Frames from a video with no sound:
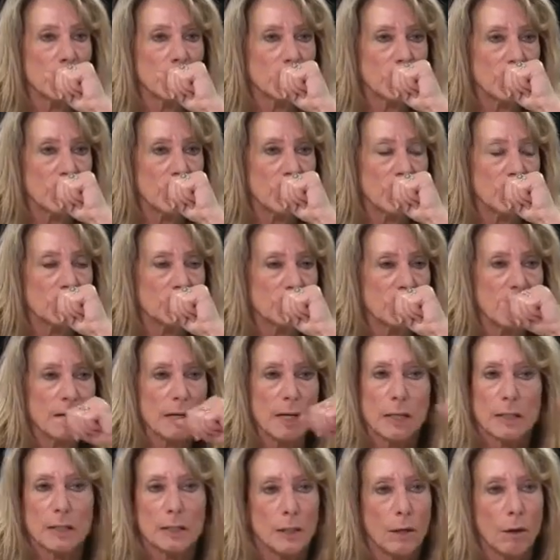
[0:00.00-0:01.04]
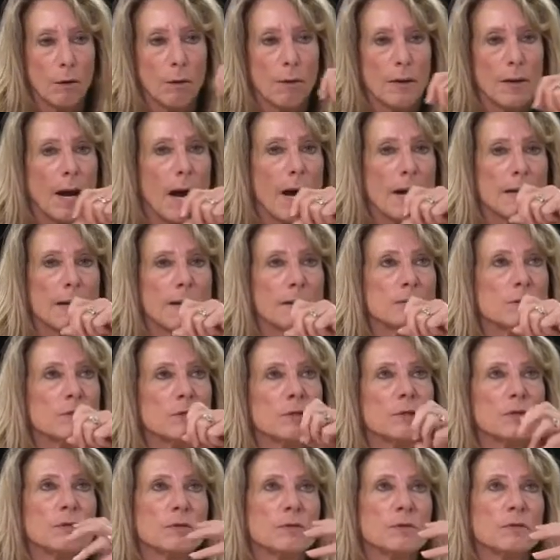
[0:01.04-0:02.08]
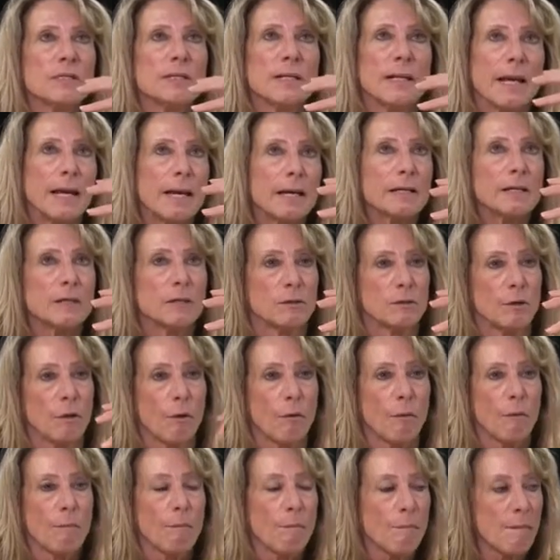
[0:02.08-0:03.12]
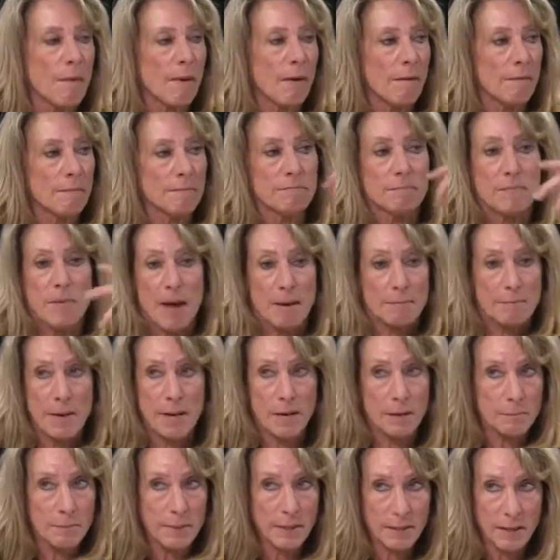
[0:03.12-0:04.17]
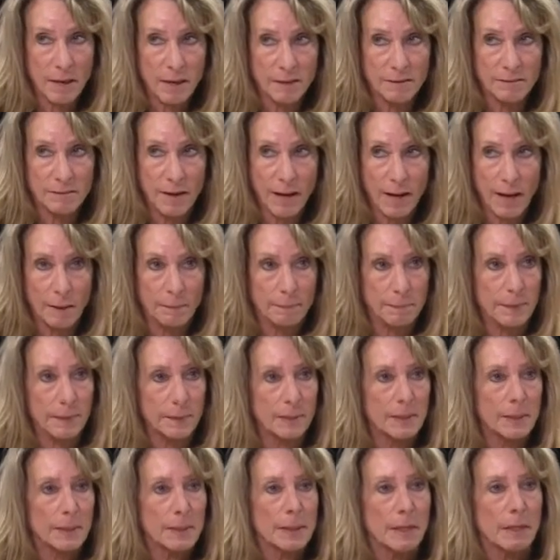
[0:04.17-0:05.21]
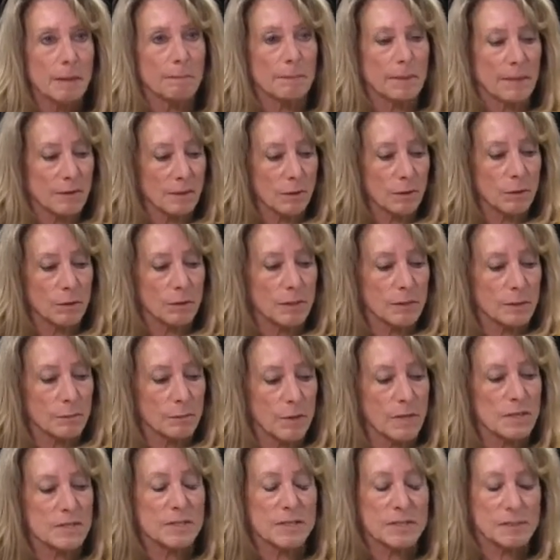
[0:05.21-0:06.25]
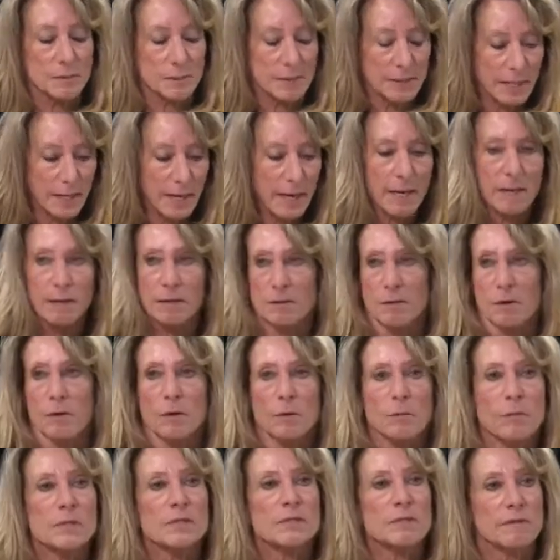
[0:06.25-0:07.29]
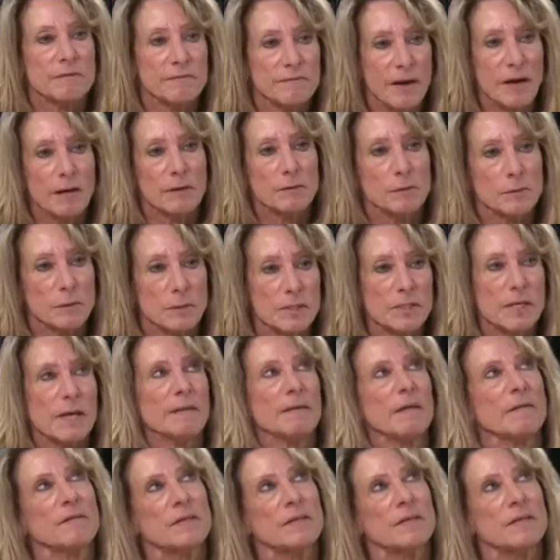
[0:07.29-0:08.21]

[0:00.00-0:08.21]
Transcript: and she'd use an anecdote that may or may not have happened, but all it was an anecdote. It wasn't a factual say that